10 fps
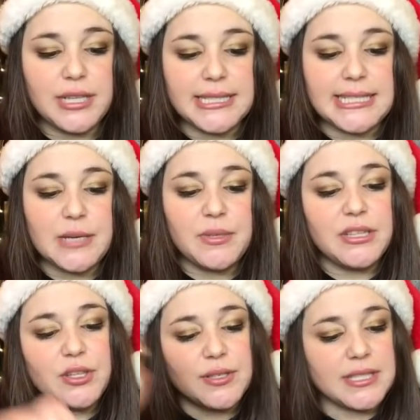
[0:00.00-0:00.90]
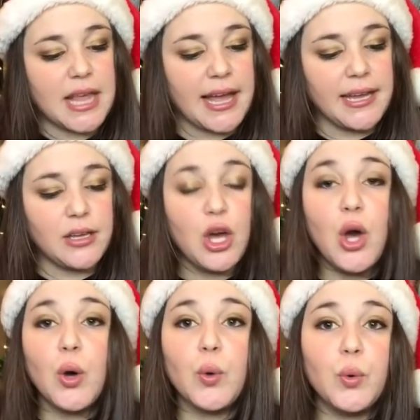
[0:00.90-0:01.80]
Let's see what it looks like.
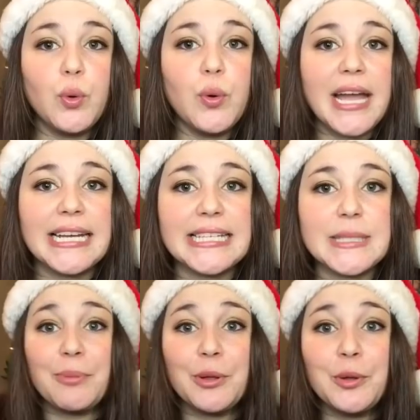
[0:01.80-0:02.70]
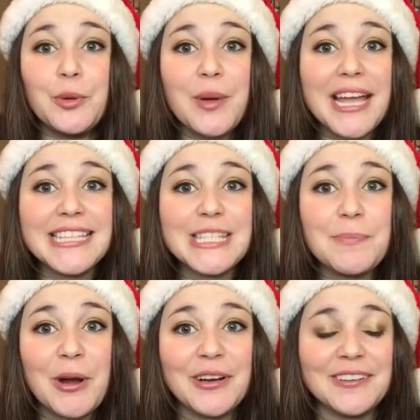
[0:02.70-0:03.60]
Ooh, and it's blue and
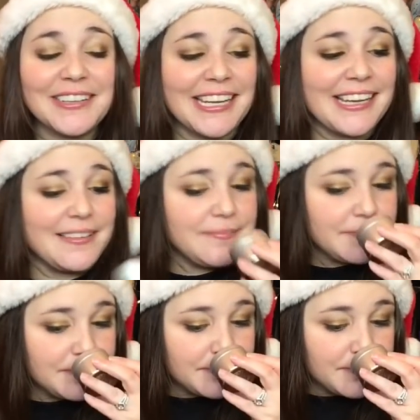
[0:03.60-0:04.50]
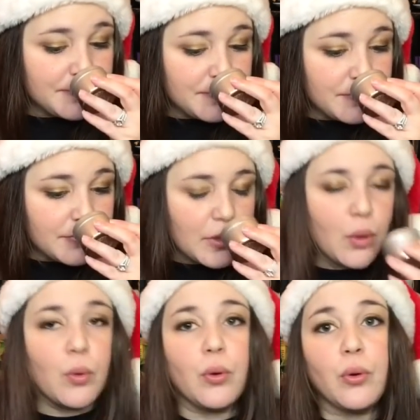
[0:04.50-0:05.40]
sparkly.
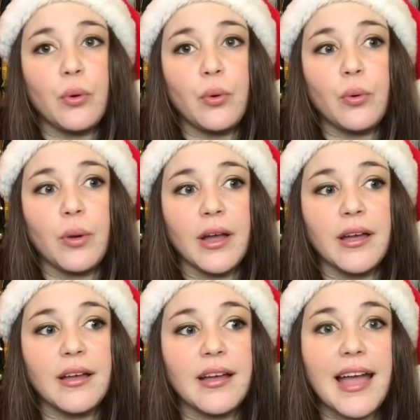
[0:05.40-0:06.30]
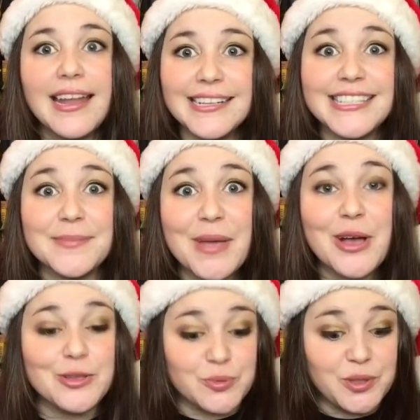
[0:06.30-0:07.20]
Ooh, and it
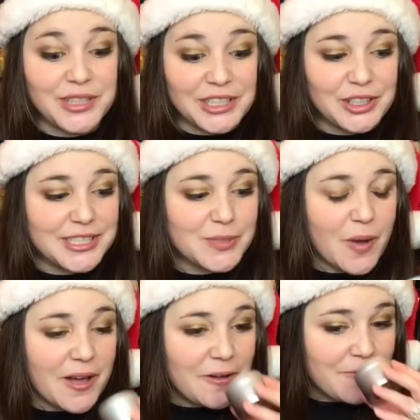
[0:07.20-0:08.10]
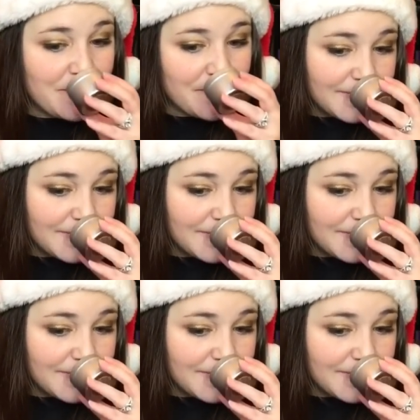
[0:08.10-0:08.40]
smells really good as well.